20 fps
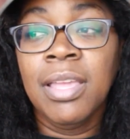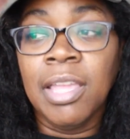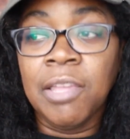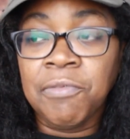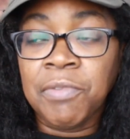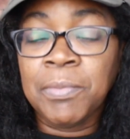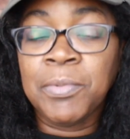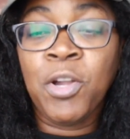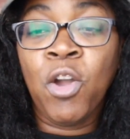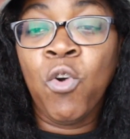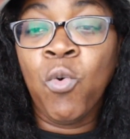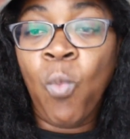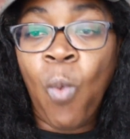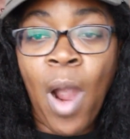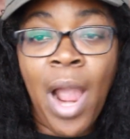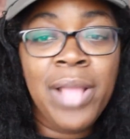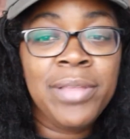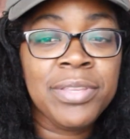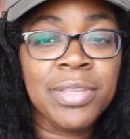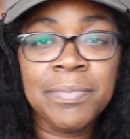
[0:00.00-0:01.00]
if I'm gonna
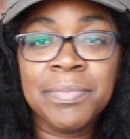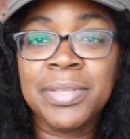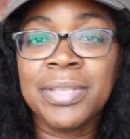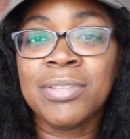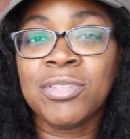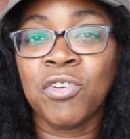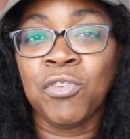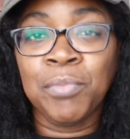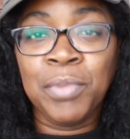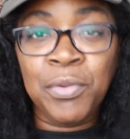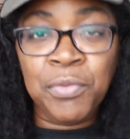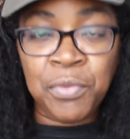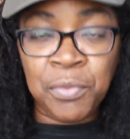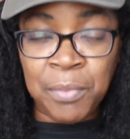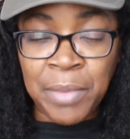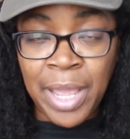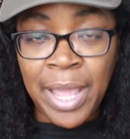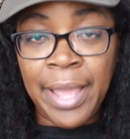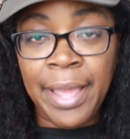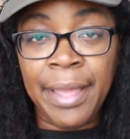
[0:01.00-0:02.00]
watch something, it's gonna be for
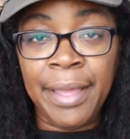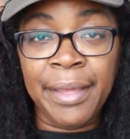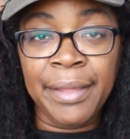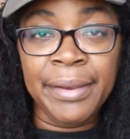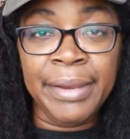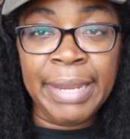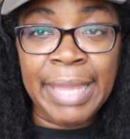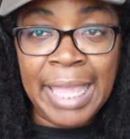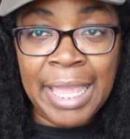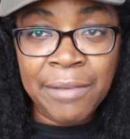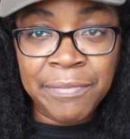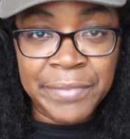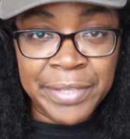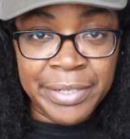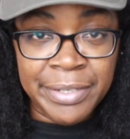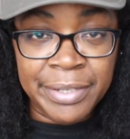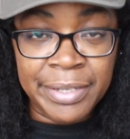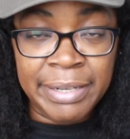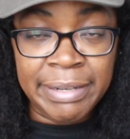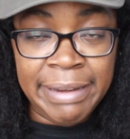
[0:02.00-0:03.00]
my
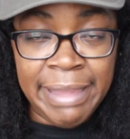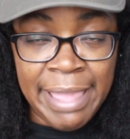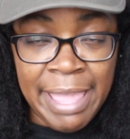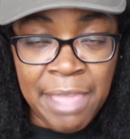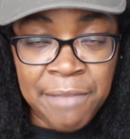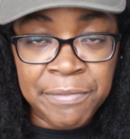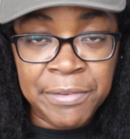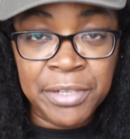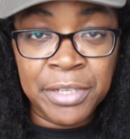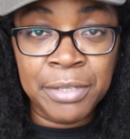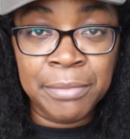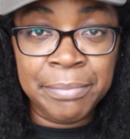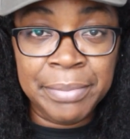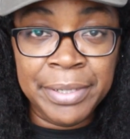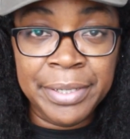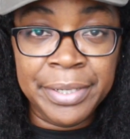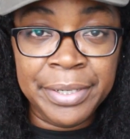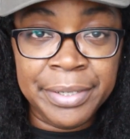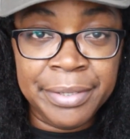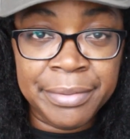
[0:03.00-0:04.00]
laughing
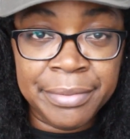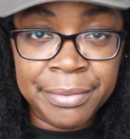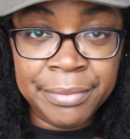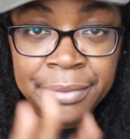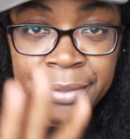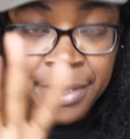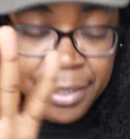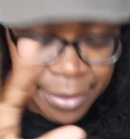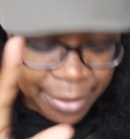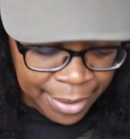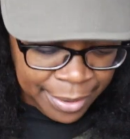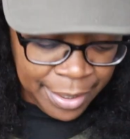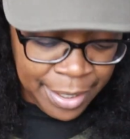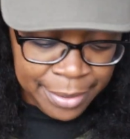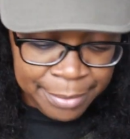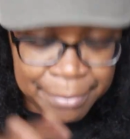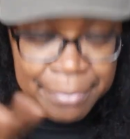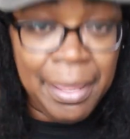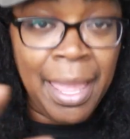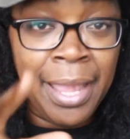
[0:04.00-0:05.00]
abilities, okay? I
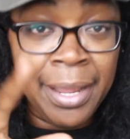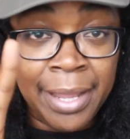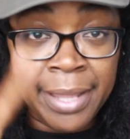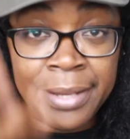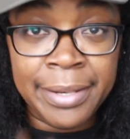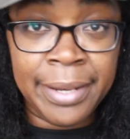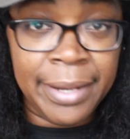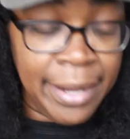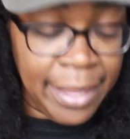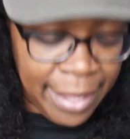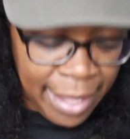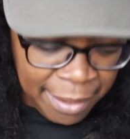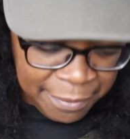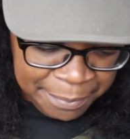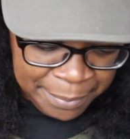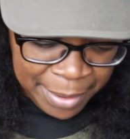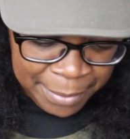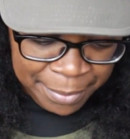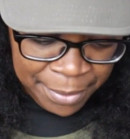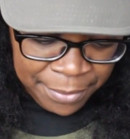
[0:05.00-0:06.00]
got to laugh,
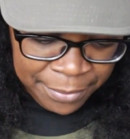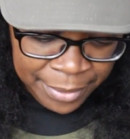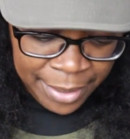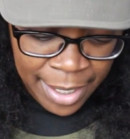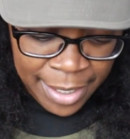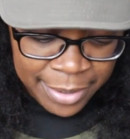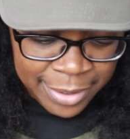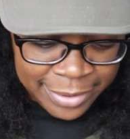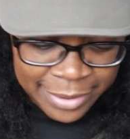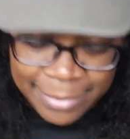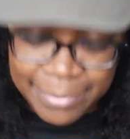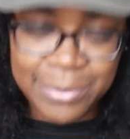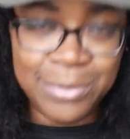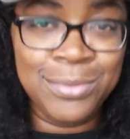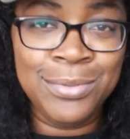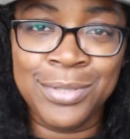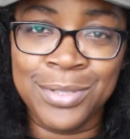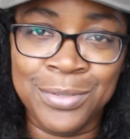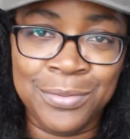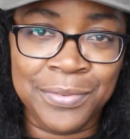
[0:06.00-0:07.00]
baby, okay? Because I'm
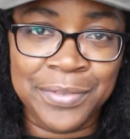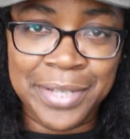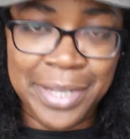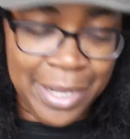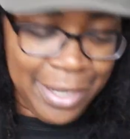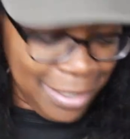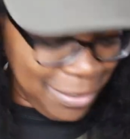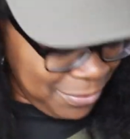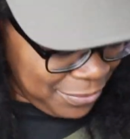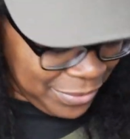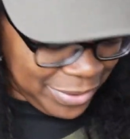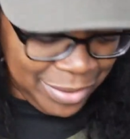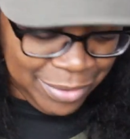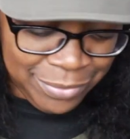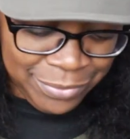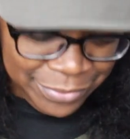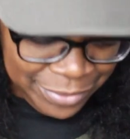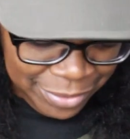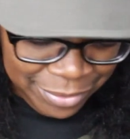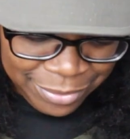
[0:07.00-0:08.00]
too goofy, y'all. I'm
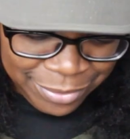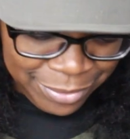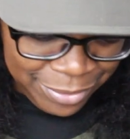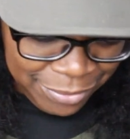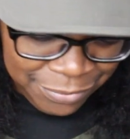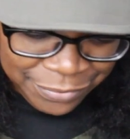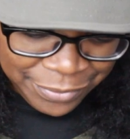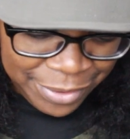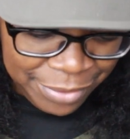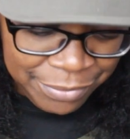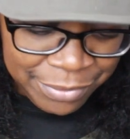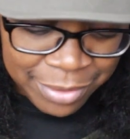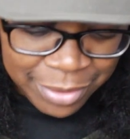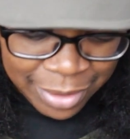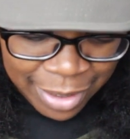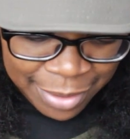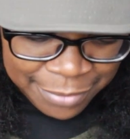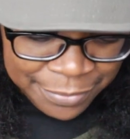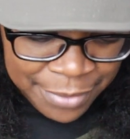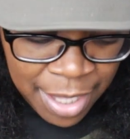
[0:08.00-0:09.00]
real goofy in real
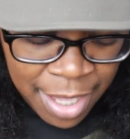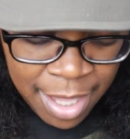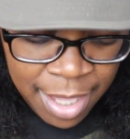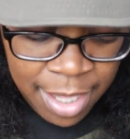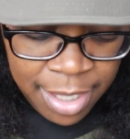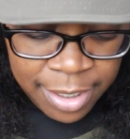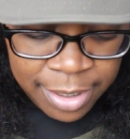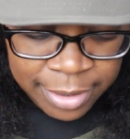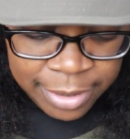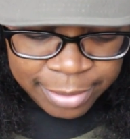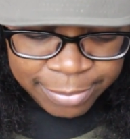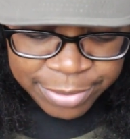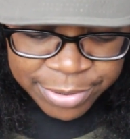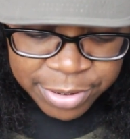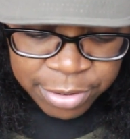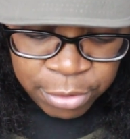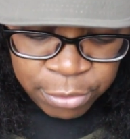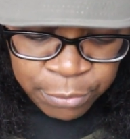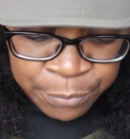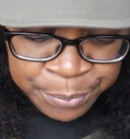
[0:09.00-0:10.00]
life.
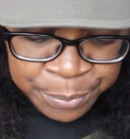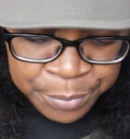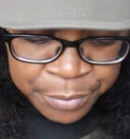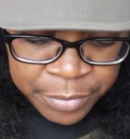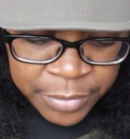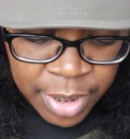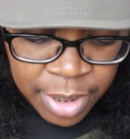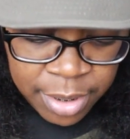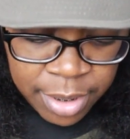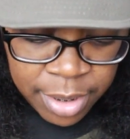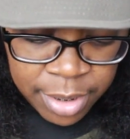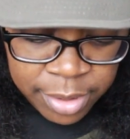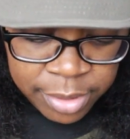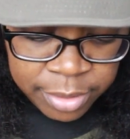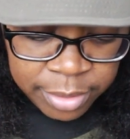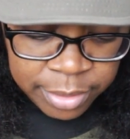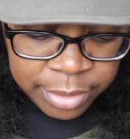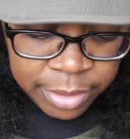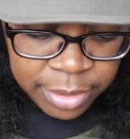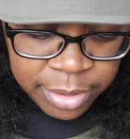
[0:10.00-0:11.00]

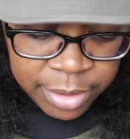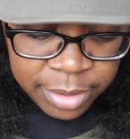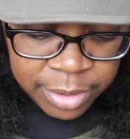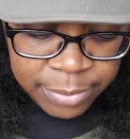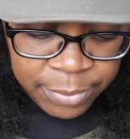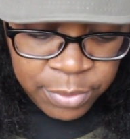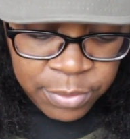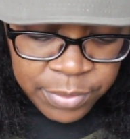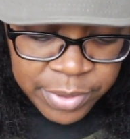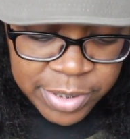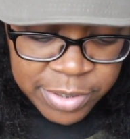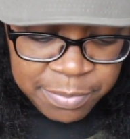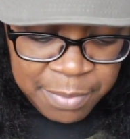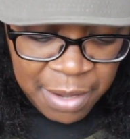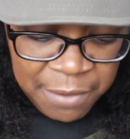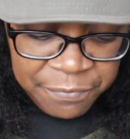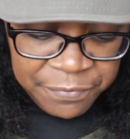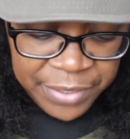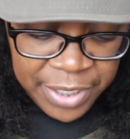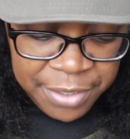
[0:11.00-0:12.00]
Who is
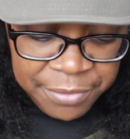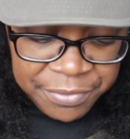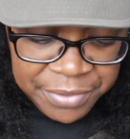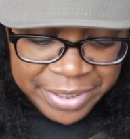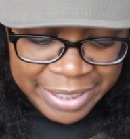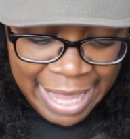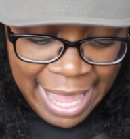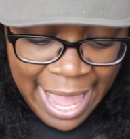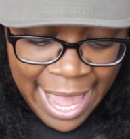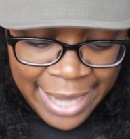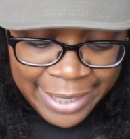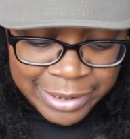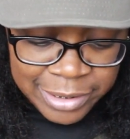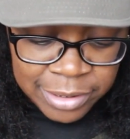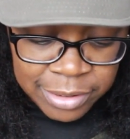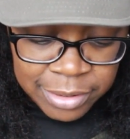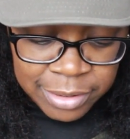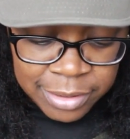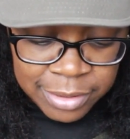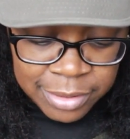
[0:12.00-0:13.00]
my favorite actor?